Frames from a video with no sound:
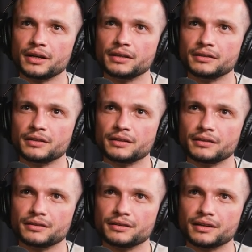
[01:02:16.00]
in
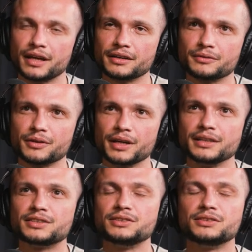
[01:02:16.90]
like
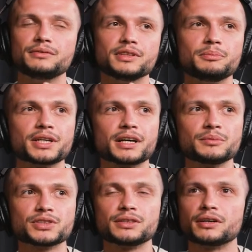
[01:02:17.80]
it's it
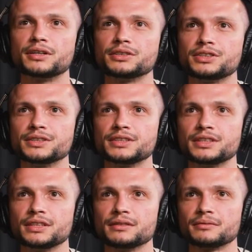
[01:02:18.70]
becomes an
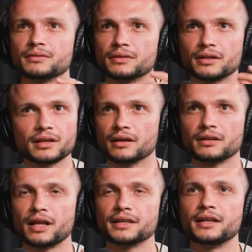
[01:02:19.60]
urgency
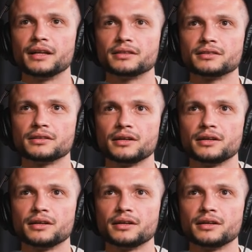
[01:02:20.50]
like that